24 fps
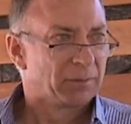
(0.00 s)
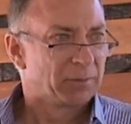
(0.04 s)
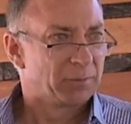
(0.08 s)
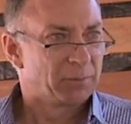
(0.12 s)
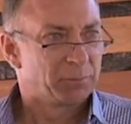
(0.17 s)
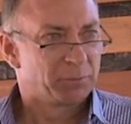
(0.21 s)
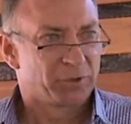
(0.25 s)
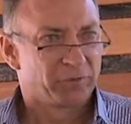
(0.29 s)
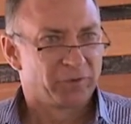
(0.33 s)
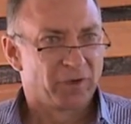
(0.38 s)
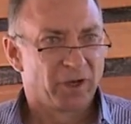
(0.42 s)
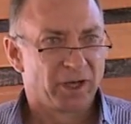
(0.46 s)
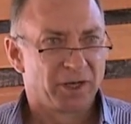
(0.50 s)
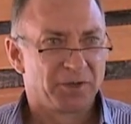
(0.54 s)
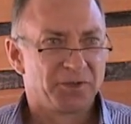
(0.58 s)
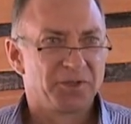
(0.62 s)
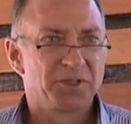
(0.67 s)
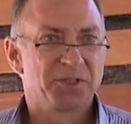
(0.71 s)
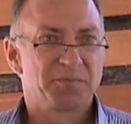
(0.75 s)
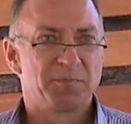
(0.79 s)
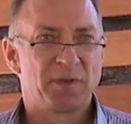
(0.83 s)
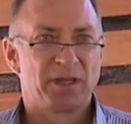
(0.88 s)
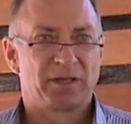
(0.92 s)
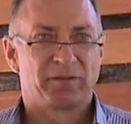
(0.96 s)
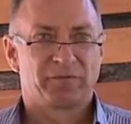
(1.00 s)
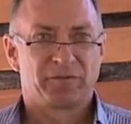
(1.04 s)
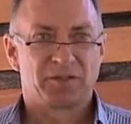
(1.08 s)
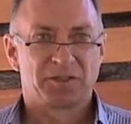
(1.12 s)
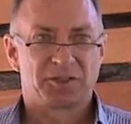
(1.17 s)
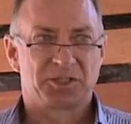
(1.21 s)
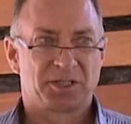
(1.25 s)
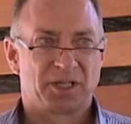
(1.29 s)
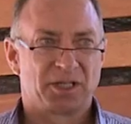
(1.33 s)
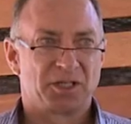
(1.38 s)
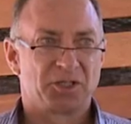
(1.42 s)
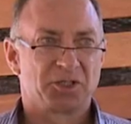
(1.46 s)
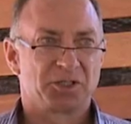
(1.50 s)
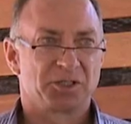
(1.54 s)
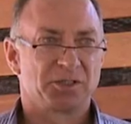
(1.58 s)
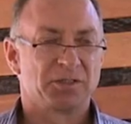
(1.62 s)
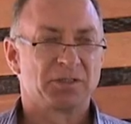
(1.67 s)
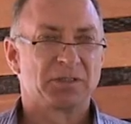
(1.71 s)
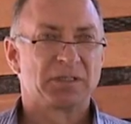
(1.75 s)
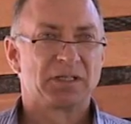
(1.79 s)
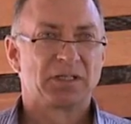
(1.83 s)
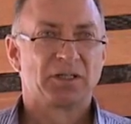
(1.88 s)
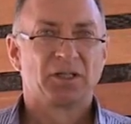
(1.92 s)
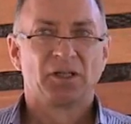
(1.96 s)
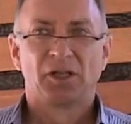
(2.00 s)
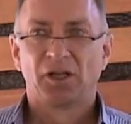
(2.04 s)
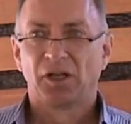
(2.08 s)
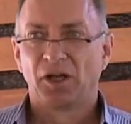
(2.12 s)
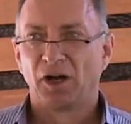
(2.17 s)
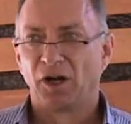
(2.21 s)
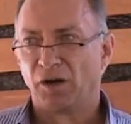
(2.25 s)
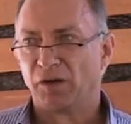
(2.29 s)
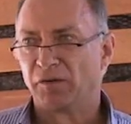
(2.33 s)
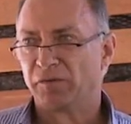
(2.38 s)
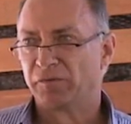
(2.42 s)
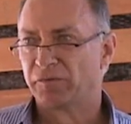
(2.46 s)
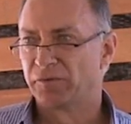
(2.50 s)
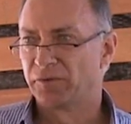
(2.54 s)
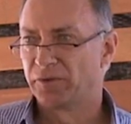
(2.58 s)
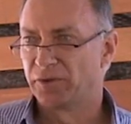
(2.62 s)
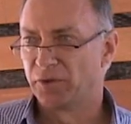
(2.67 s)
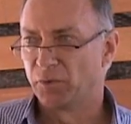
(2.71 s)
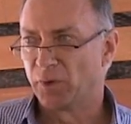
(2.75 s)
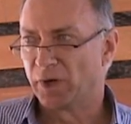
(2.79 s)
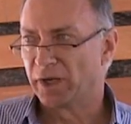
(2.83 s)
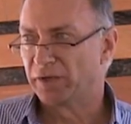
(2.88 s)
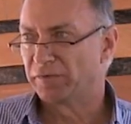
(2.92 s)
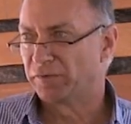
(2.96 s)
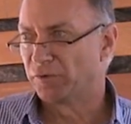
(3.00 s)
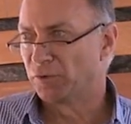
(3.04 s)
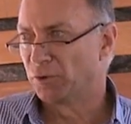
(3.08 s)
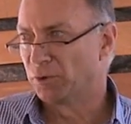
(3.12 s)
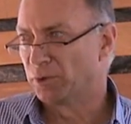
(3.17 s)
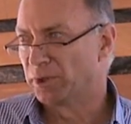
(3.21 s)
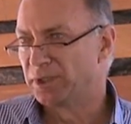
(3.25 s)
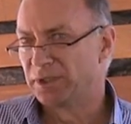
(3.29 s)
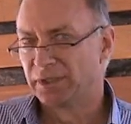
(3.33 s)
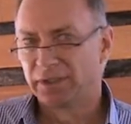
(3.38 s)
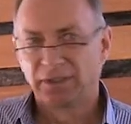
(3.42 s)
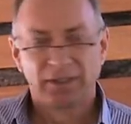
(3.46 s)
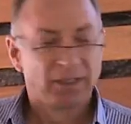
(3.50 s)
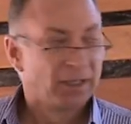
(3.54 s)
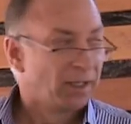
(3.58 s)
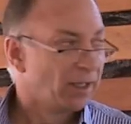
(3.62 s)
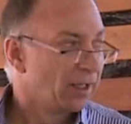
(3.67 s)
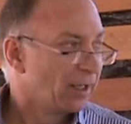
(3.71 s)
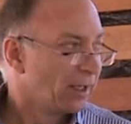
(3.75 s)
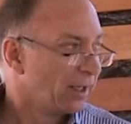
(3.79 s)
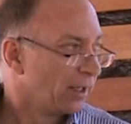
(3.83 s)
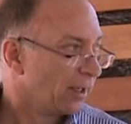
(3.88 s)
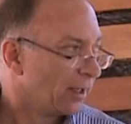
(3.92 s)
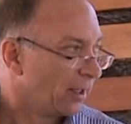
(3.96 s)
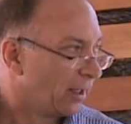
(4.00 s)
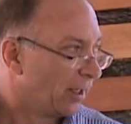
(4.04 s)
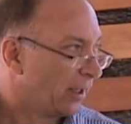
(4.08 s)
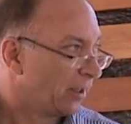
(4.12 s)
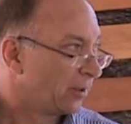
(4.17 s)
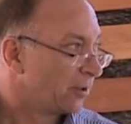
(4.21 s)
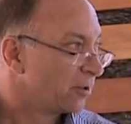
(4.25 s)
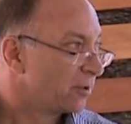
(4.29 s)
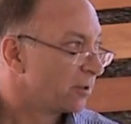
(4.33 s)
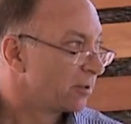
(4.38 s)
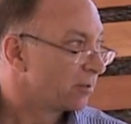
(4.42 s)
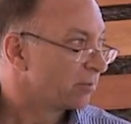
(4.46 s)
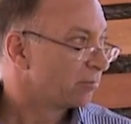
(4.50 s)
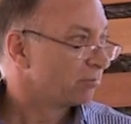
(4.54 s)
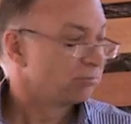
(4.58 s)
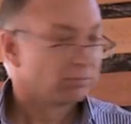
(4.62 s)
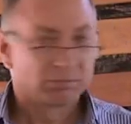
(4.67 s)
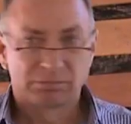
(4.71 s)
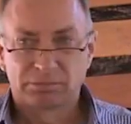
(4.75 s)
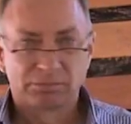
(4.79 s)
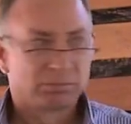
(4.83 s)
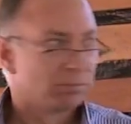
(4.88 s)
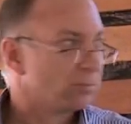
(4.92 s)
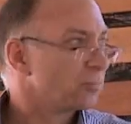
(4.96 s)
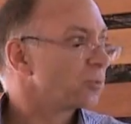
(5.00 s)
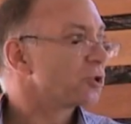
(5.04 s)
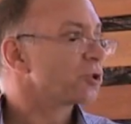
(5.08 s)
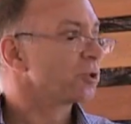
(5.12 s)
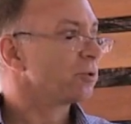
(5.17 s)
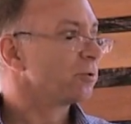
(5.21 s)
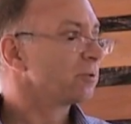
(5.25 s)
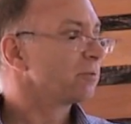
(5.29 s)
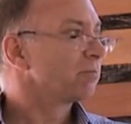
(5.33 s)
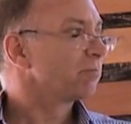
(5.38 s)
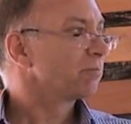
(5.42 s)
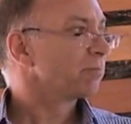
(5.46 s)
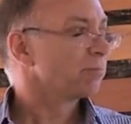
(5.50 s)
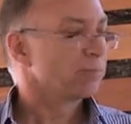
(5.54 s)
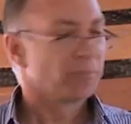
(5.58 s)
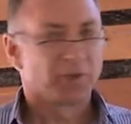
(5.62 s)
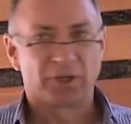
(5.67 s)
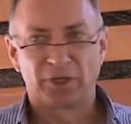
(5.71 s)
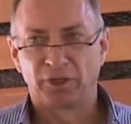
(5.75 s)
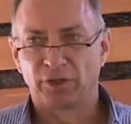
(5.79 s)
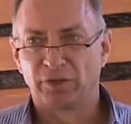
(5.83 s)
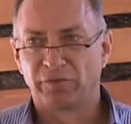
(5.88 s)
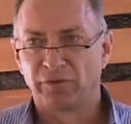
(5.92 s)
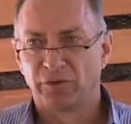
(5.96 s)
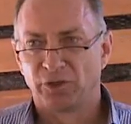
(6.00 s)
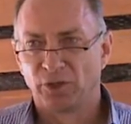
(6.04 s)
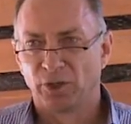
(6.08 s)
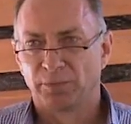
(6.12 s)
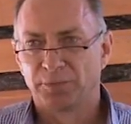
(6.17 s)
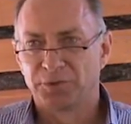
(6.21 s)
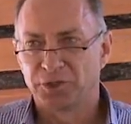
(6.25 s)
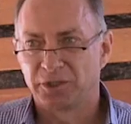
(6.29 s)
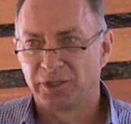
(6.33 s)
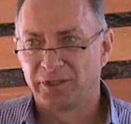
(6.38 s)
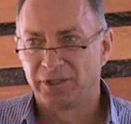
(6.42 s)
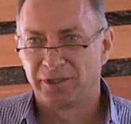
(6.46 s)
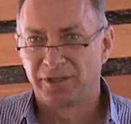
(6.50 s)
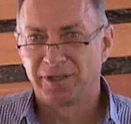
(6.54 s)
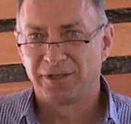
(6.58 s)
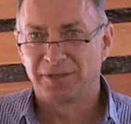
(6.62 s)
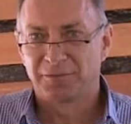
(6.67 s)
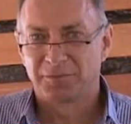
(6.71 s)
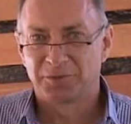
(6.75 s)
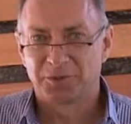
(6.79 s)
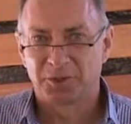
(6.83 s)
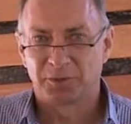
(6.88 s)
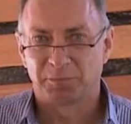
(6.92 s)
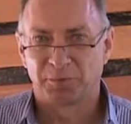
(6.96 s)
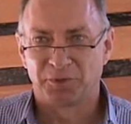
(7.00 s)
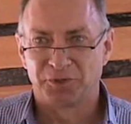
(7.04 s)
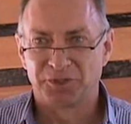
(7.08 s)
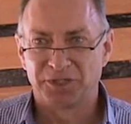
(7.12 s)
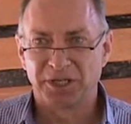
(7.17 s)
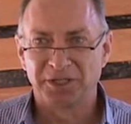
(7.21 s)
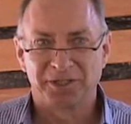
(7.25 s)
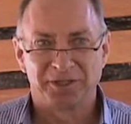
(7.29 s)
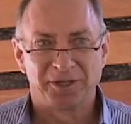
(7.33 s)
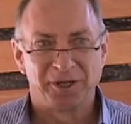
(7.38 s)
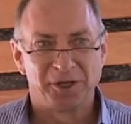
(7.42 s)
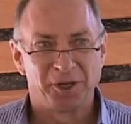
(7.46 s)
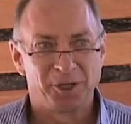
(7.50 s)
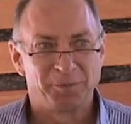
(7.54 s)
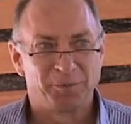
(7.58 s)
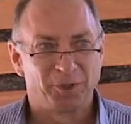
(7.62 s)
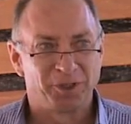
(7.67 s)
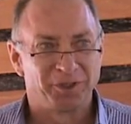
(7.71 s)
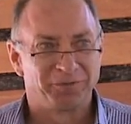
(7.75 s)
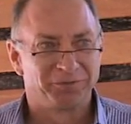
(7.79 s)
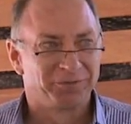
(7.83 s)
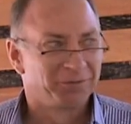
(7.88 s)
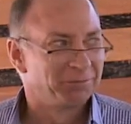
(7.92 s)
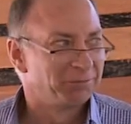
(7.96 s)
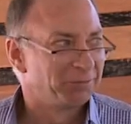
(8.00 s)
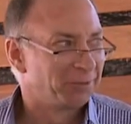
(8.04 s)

provided this manifestation of the way forward. And Sean, thank you for the opportunity to present, and I hope I've